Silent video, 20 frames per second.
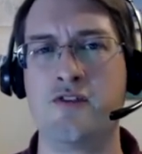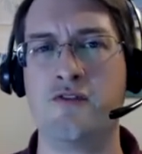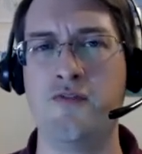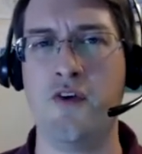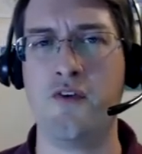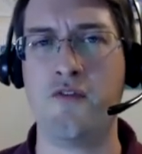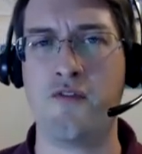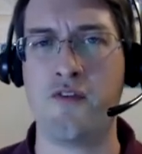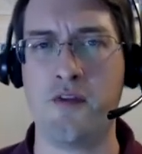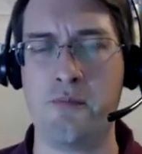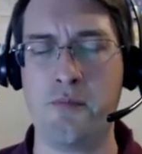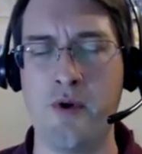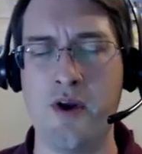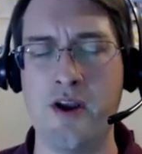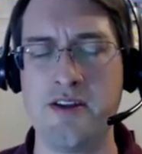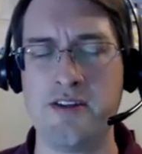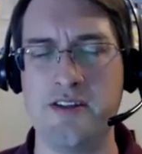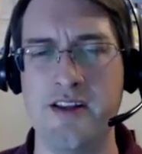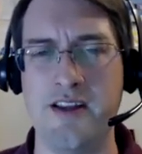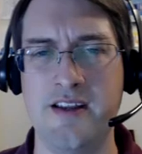vote for the
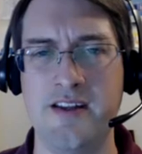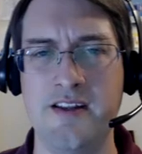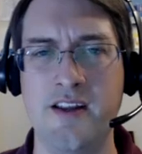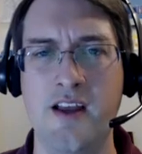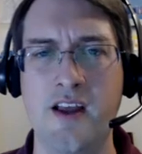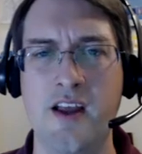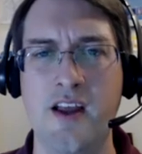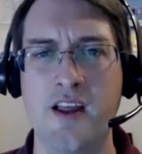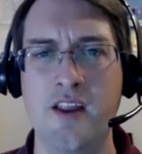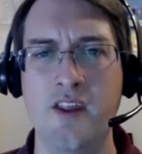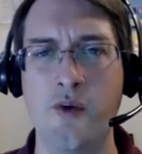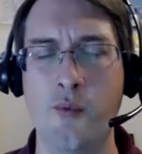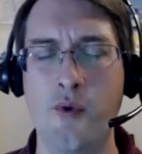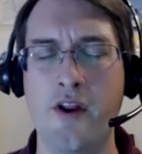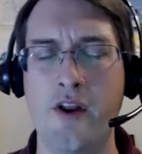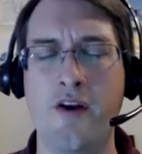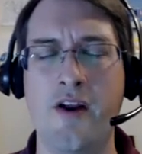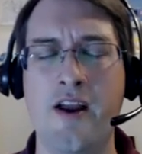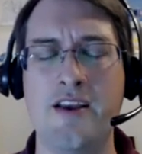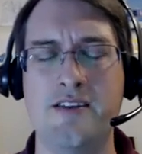president, the
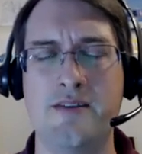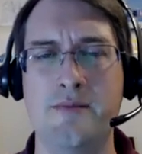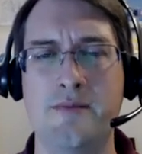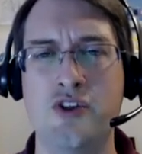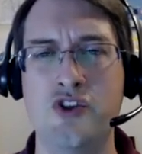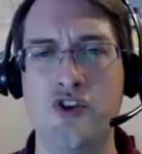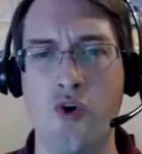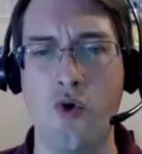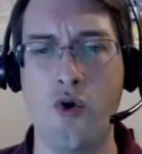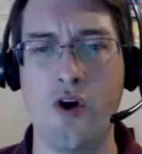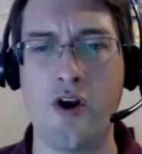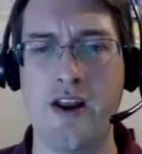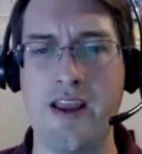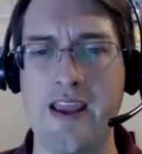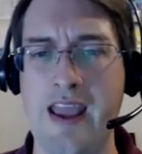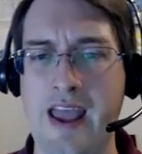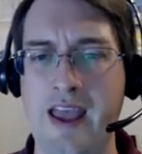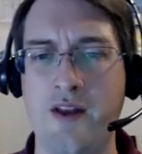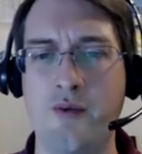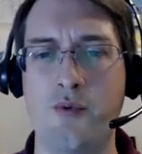winner has a
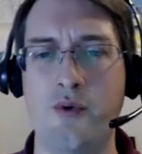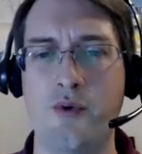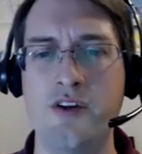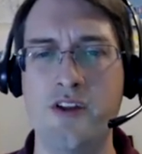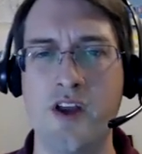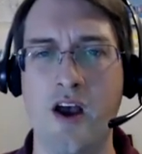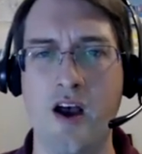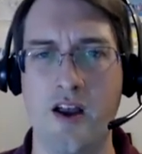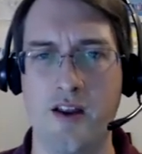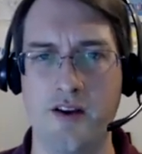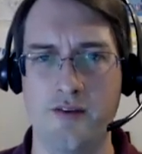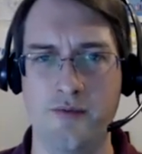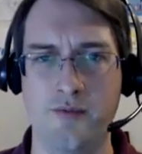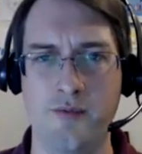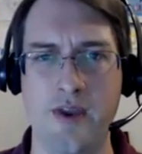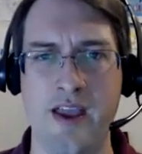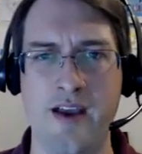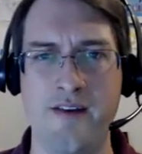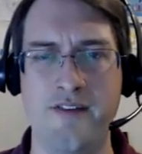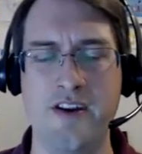majority, and we're done.
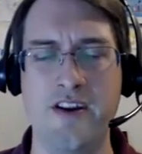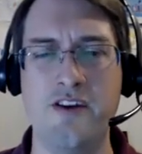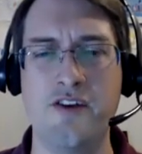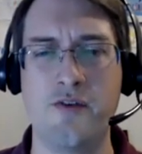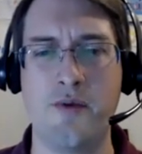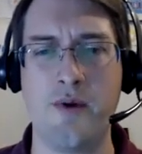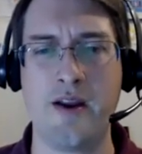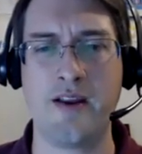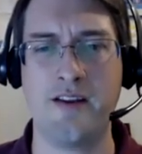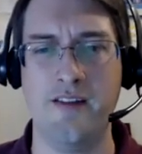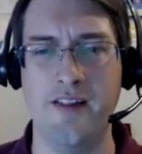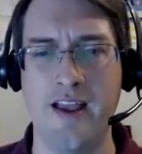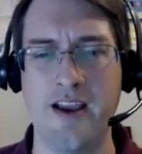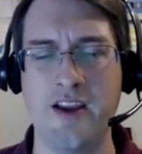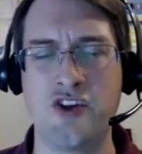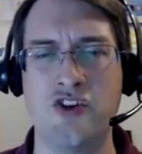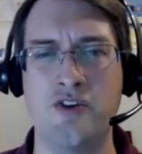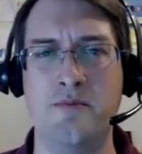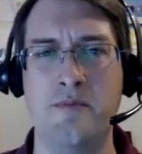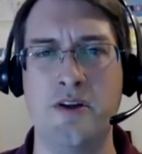We have an indirect
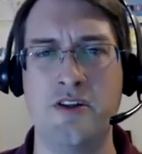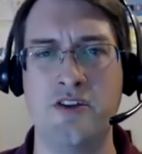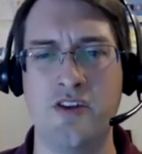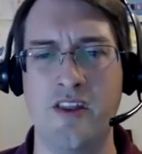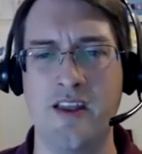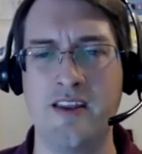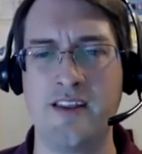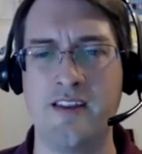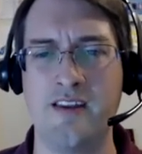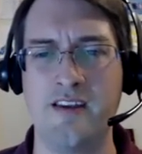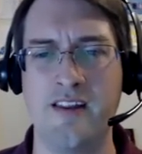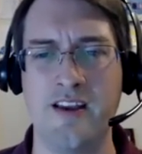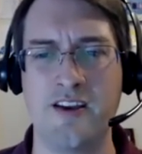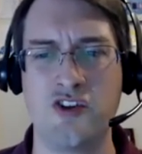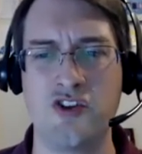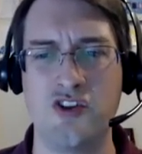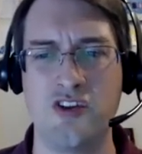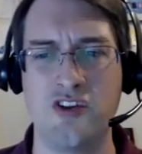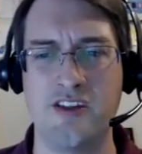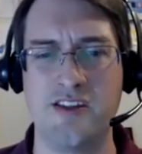election, much like the
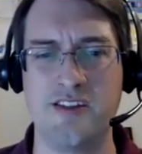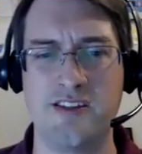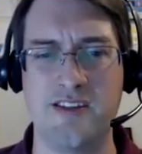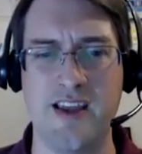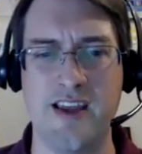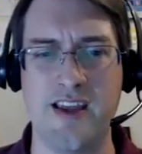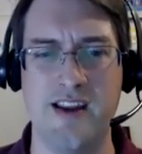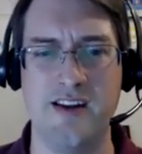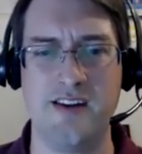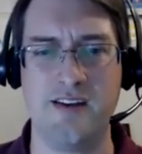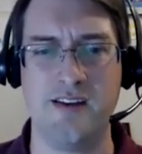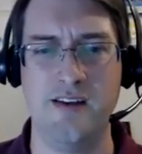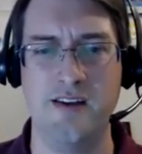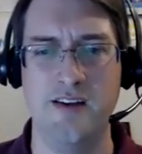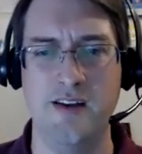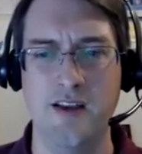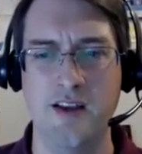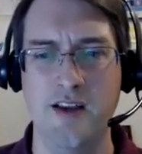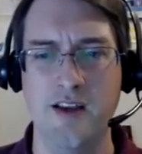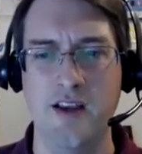election of the Senate.
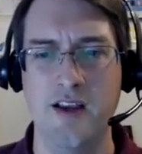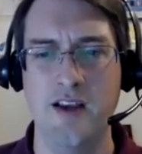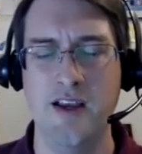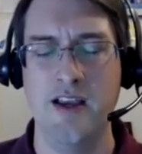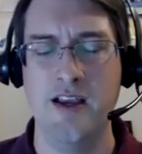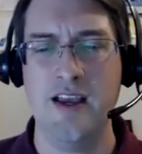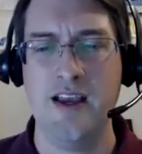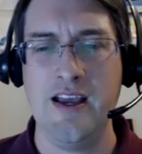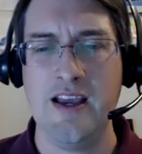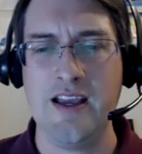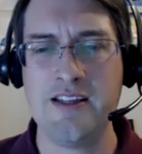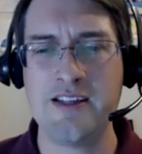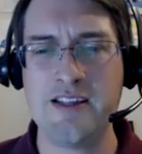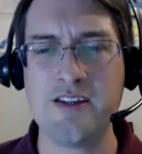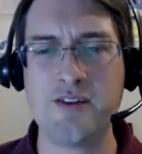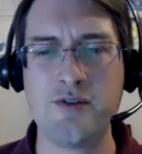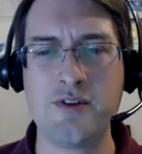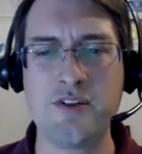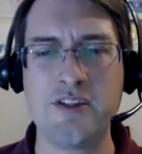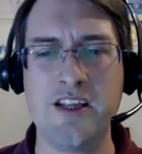It's
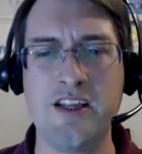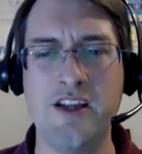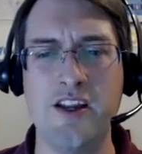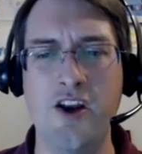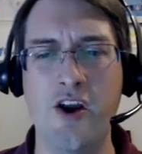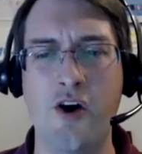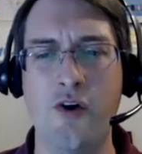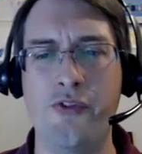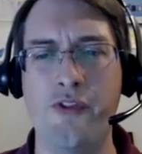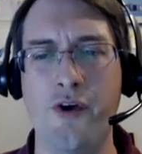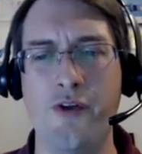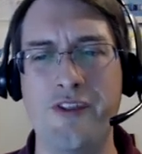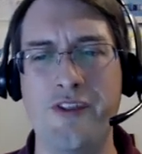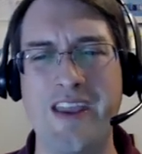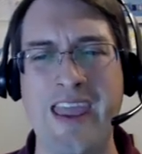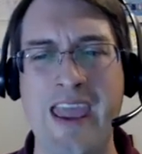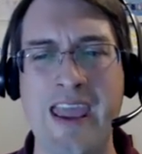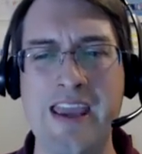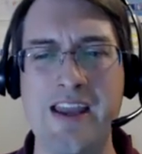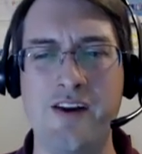interesting to note, though,
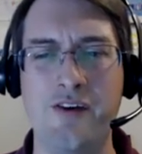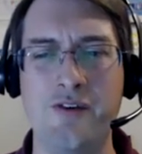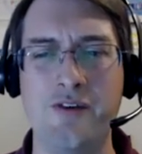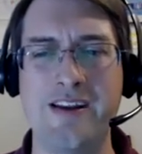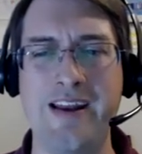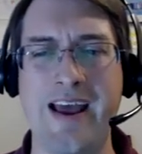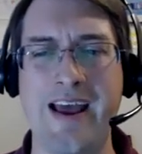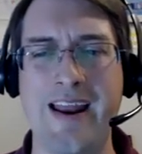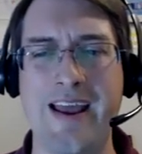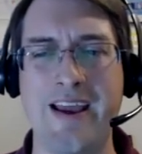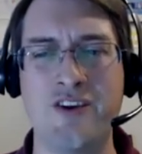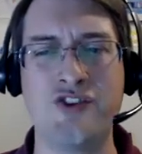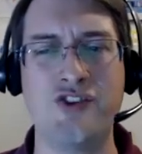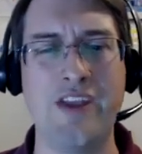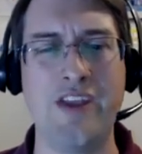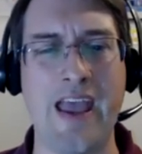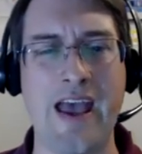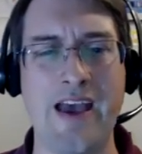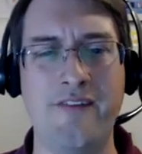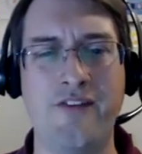that Cato did not
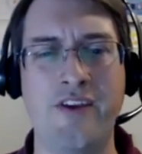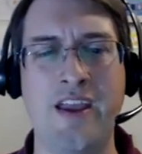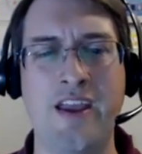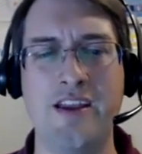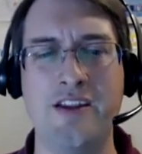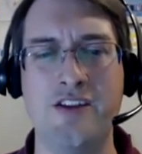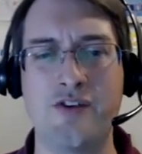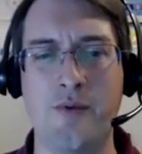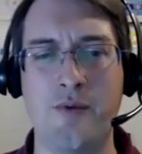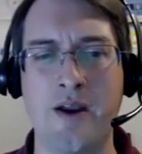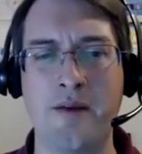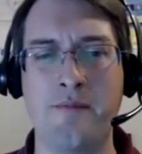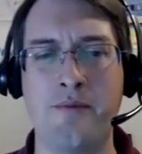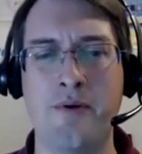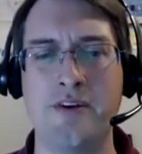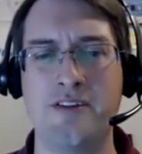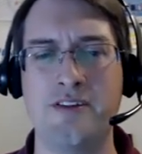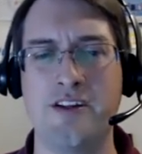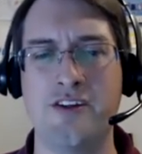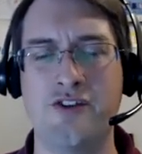actually advocate direct
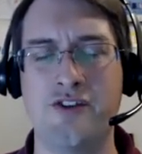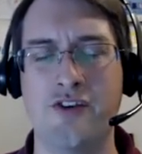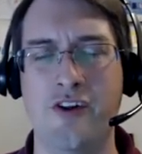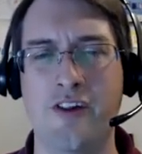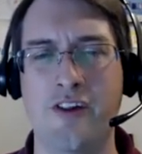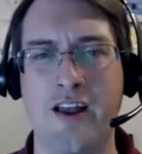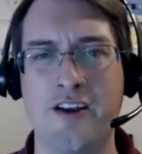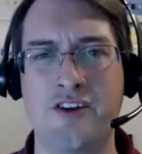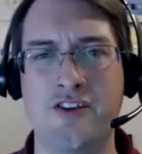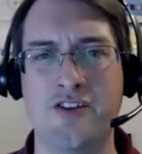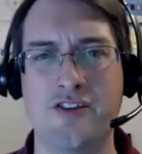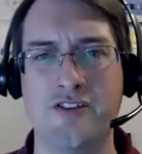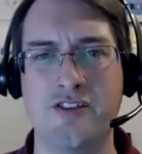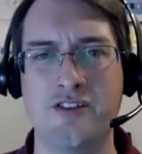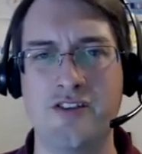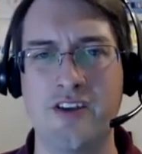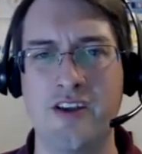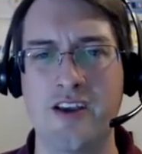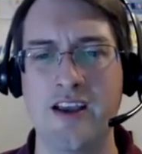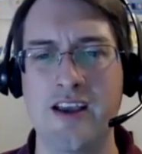presidential
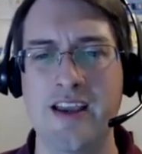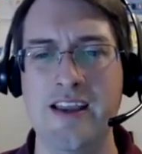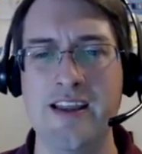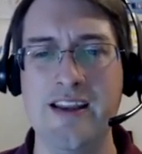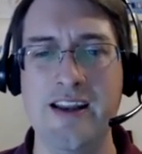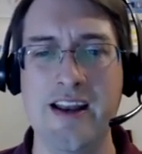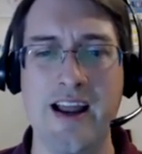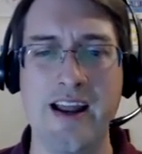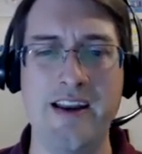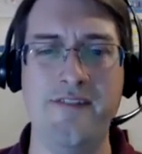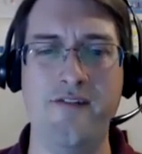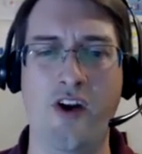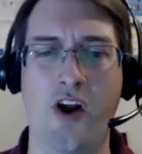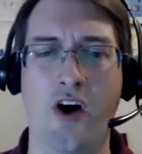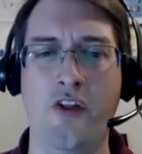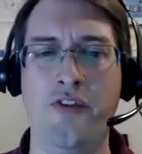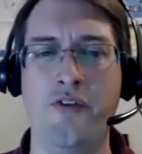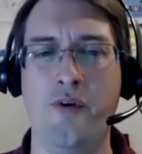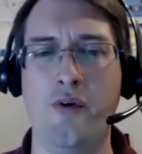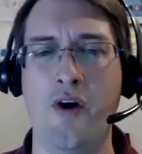elections. He did not even
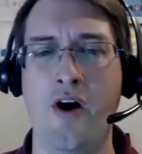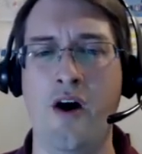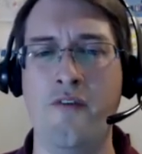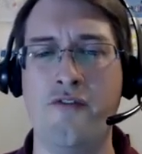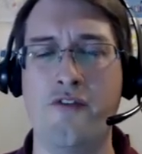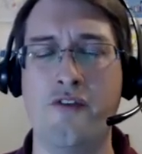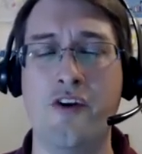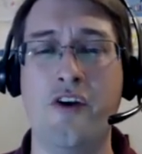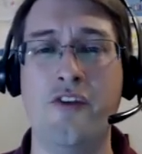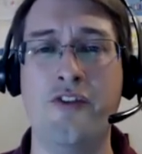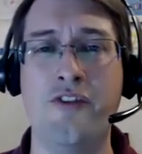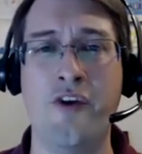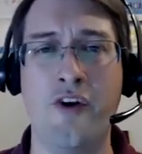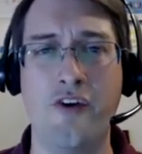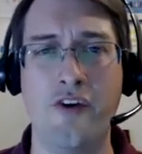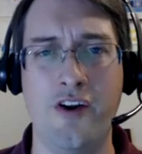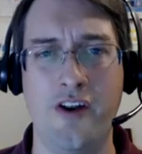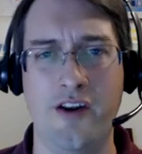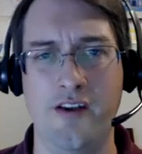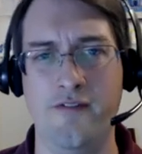offer an
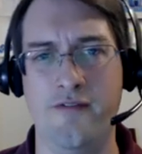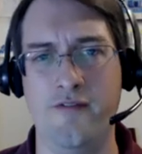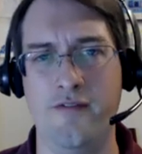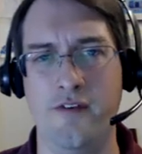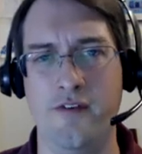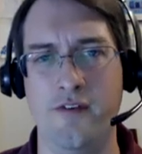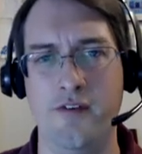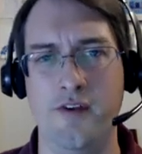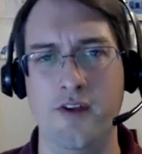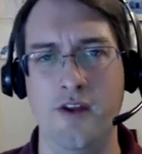alternative.